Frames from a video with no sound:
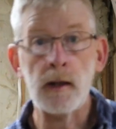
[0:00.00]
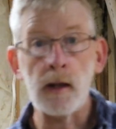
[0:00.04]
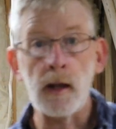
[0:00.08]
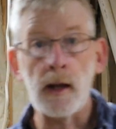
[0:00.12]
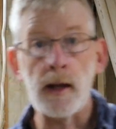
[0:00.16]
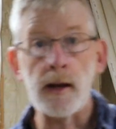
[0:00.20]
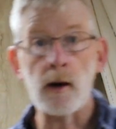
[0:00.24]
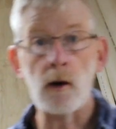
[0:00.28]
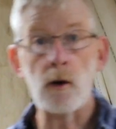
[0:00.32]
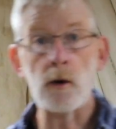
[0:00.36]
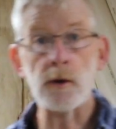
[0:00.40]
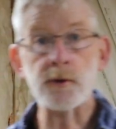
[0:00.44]

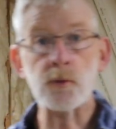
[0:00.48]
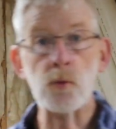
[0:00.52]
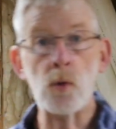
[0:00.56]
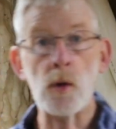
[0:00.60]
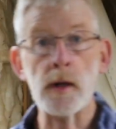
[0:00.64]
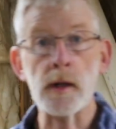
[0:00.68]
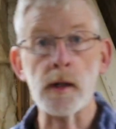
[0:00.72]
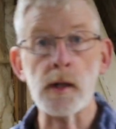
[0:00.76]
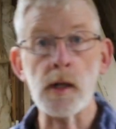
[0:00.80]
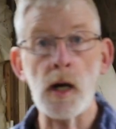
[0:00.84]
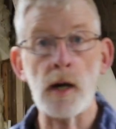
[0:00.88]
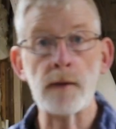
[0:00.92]
and I also
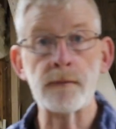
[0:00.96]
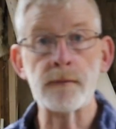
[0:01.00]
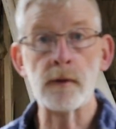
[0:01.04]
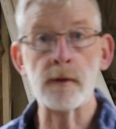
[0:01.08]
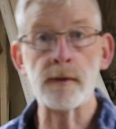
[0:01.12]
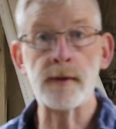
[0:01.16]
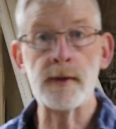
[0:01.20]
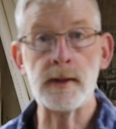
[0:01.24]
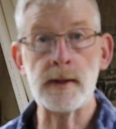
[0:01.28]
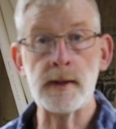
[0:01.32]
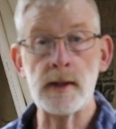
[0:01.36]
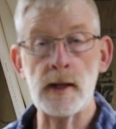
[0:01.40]
want to cover
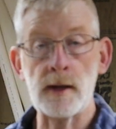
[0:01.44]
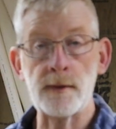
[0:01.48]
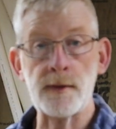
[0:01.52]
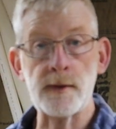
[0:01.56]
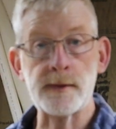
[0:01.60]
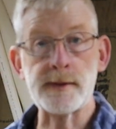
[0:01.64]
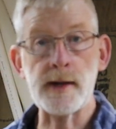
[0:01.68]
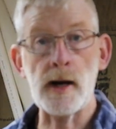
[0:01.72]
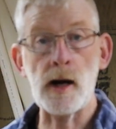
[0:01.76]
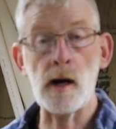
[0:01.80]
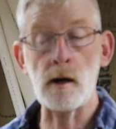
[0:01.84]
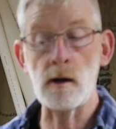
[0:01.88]
the
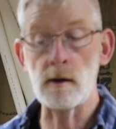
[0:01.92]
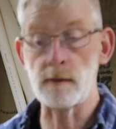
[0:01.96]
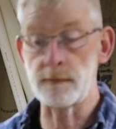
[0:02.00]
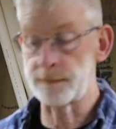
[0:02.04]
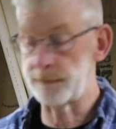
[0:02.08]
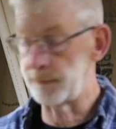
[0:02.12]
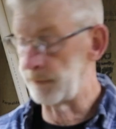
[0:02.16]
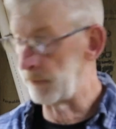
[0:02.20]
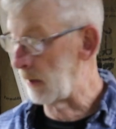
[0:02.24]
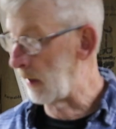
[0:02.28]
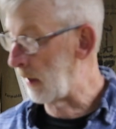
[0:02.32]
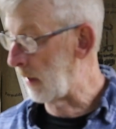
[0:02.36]

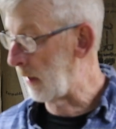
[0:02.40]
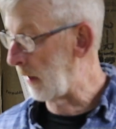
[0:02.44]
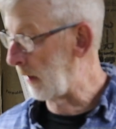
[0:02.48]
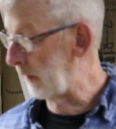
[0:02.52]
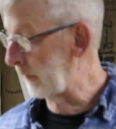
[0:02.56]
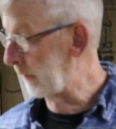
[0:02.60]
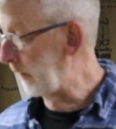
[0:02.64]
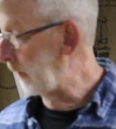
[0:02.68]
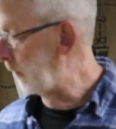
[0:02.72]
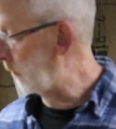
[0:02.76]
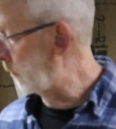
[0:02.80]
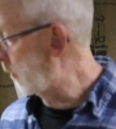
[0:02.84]
tariff
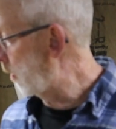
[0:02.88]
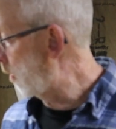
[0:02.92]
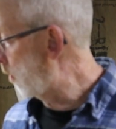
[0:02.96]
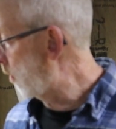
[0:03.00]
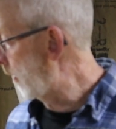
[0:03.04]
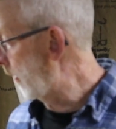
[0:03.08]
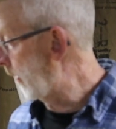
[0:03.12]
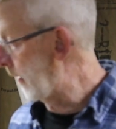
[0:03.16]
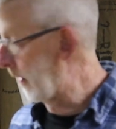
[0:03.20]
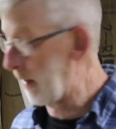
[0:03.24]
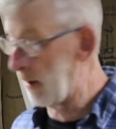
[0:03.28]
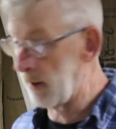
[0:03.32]
deal
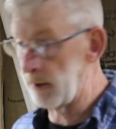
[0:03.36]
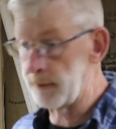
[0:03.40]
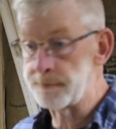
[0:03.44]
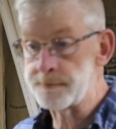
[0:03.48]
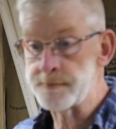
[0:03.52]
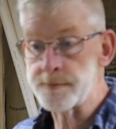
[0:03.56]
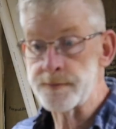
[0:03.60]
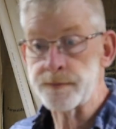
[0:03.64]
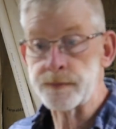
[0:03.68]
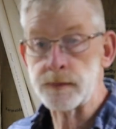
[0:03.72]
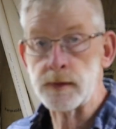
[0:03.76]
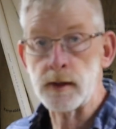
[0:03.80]
going down.
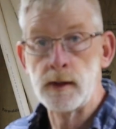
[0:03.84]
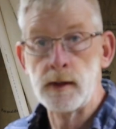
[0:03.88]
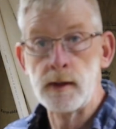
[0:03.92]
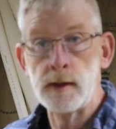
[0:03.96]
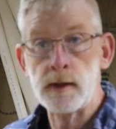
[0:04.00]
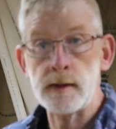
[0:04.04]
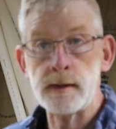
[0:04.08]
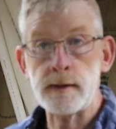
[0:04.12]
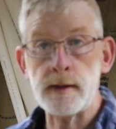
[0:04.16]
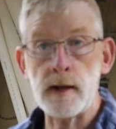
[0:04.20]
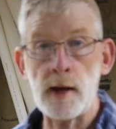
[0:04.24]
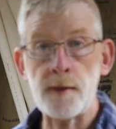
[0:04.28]

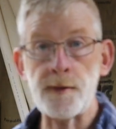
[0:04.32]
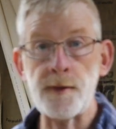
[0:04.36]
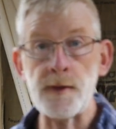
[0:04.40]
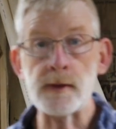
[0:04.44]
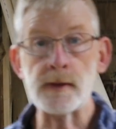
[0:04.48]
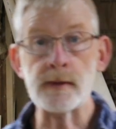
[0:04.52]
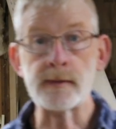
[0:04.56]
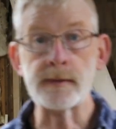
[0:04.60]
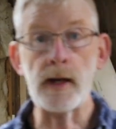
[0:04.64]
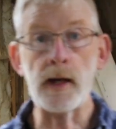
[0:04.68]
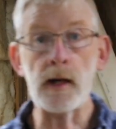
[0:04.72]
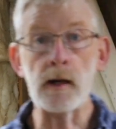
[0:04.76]
Now, I think
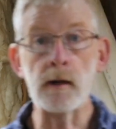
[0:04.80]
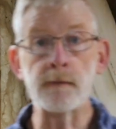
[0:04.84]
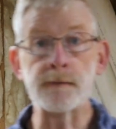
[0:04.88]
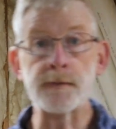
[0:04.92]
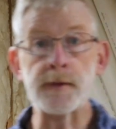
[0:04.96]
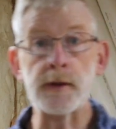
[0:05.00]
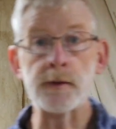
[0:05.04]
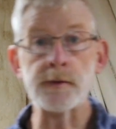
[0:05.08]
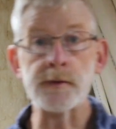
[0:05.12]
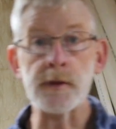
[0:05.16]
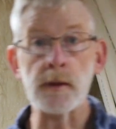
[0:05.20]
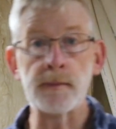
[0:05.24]
the tariff
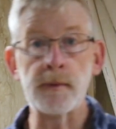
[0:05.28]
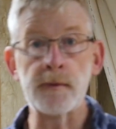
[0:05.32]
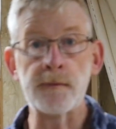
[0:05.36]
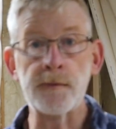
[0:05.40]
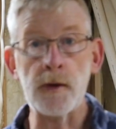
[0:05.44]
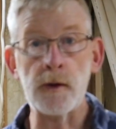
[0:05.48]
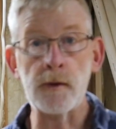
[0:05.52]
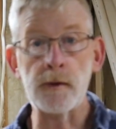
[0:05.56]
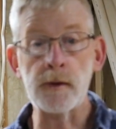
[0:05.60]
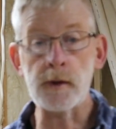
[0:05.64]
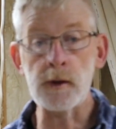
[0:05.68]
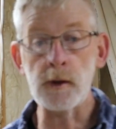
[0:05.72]
deal is going to be
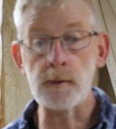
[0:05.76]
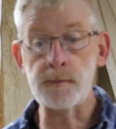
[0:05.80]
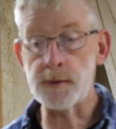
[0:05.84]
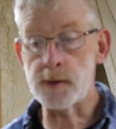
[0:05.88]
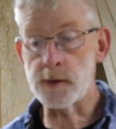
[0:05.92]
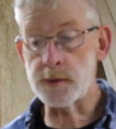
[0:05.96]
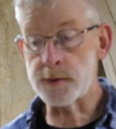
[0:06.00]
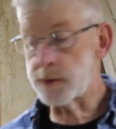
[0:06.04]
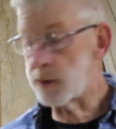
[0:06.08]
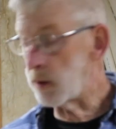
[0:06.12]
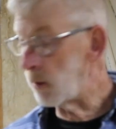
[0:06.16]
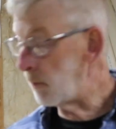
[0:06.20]
very good
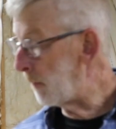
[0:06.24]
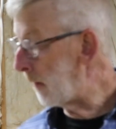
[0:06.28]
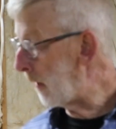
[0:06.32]
because you're going